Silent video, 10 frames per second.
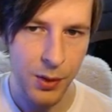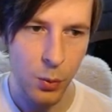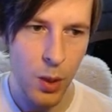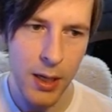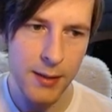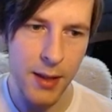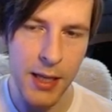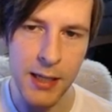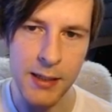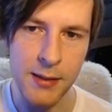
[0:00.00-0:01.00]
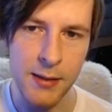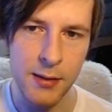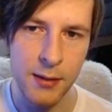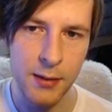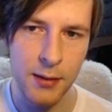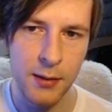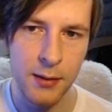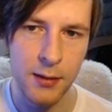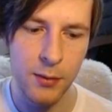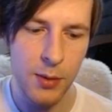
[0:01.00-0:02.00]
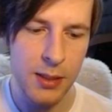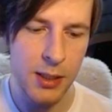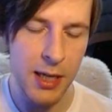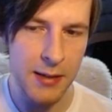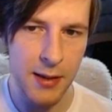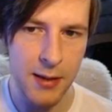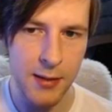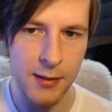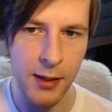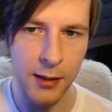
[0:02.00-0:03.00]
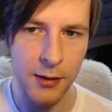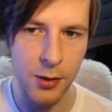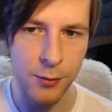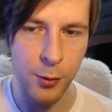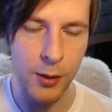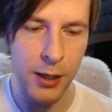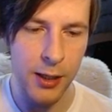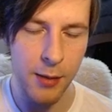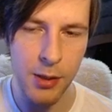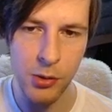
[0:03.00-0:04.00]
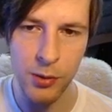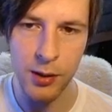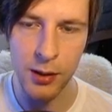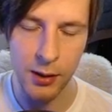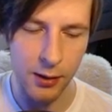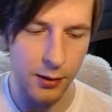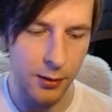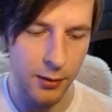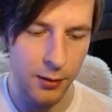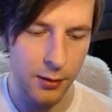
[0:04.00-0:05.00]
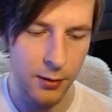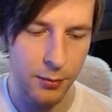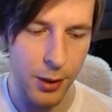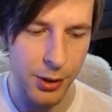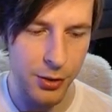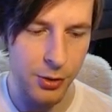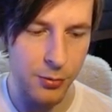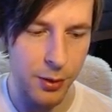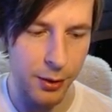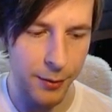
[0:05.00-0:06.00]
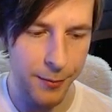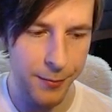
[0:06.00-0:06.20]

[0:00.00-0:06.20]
What is this? What's the chance that this is like do four net damage with a Project Junebug?